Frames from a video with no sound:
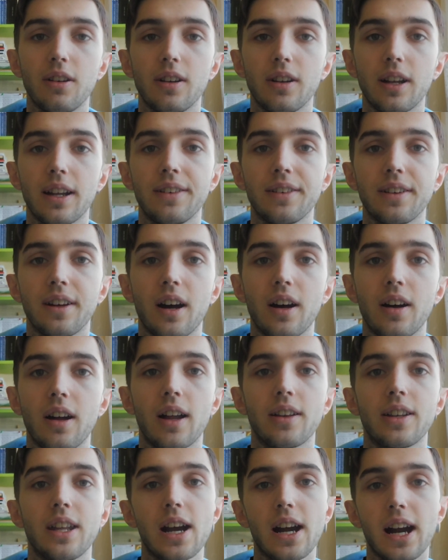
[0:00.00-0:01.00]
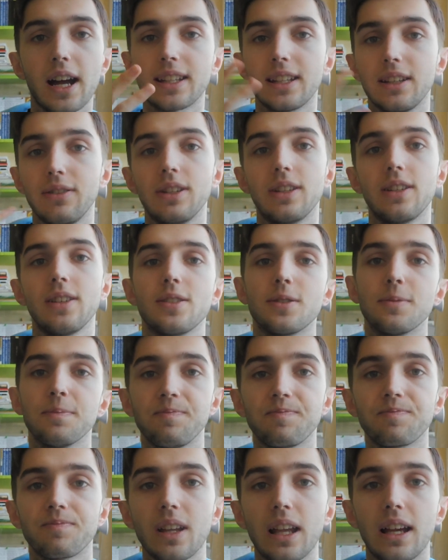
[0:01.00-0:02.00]
And their activities,
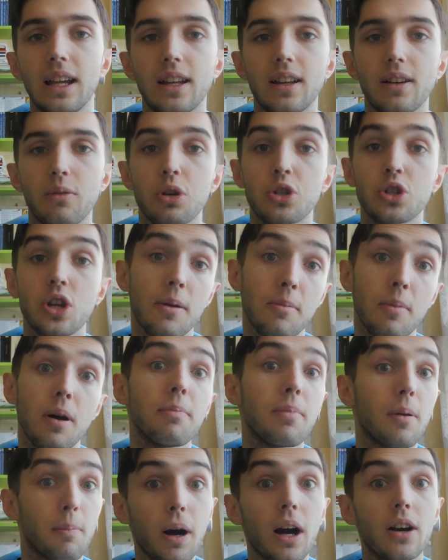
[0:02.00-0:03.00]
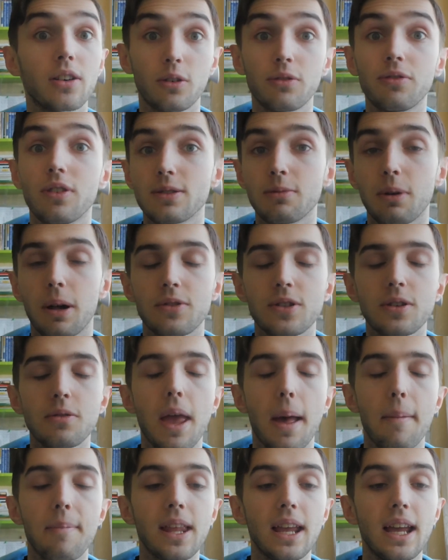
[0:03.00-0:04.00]
which I'm a part of as well. So
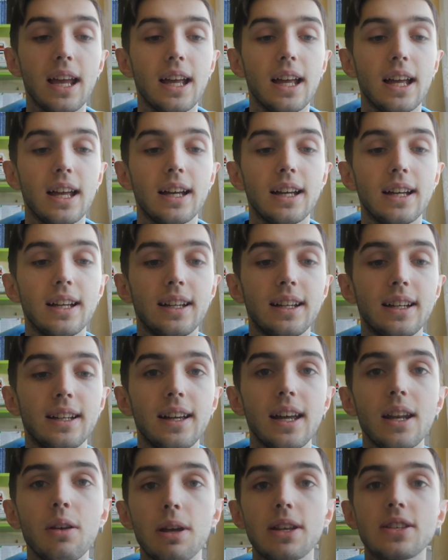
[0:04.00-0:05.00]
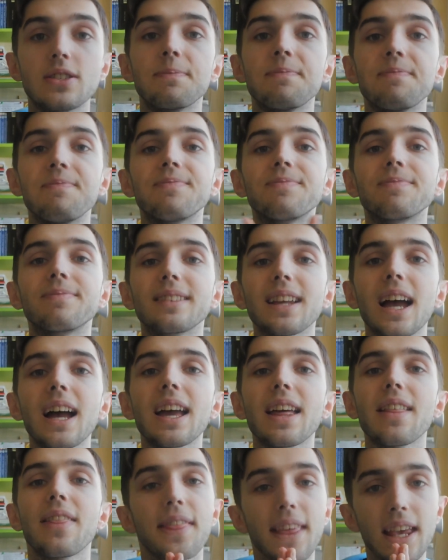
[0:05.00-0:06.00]
yeah, anyways,
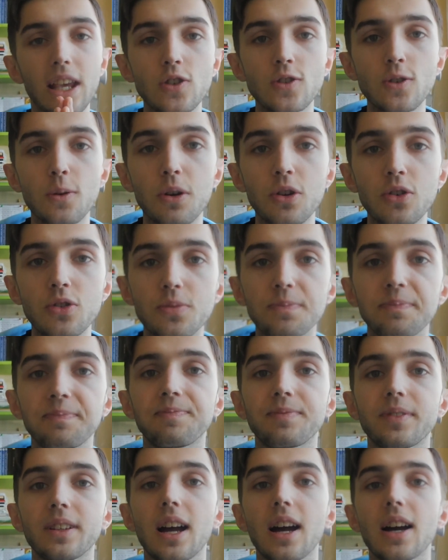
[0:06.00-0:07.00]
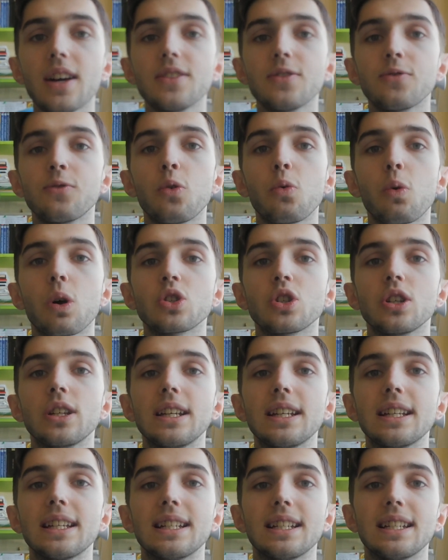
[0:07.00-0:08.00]
again, thank you so much, guys, for
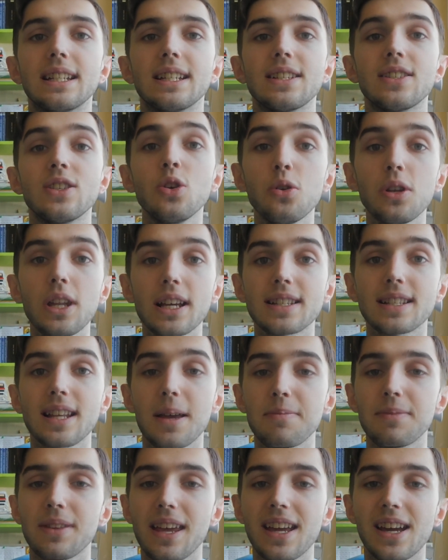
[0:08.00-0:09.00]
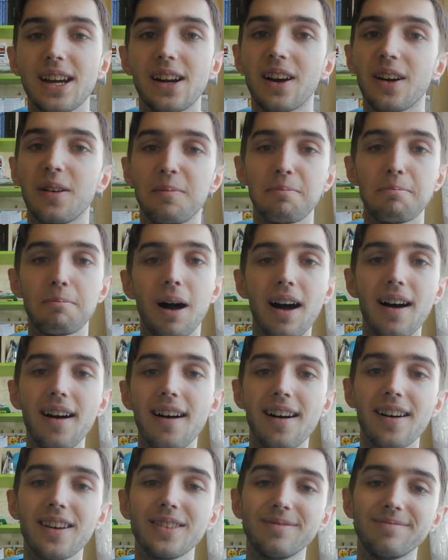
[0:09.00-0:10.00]
watching. See you next time. Take care.
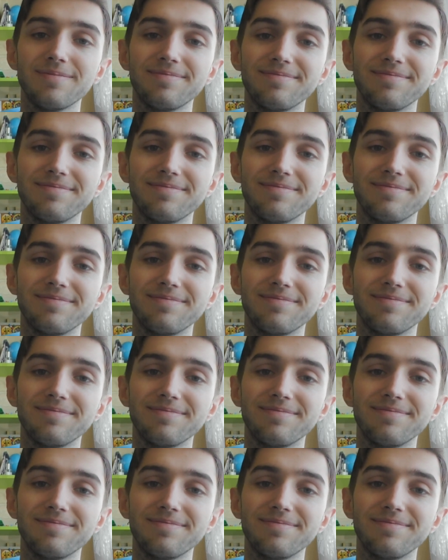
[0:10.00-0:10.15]
Bye.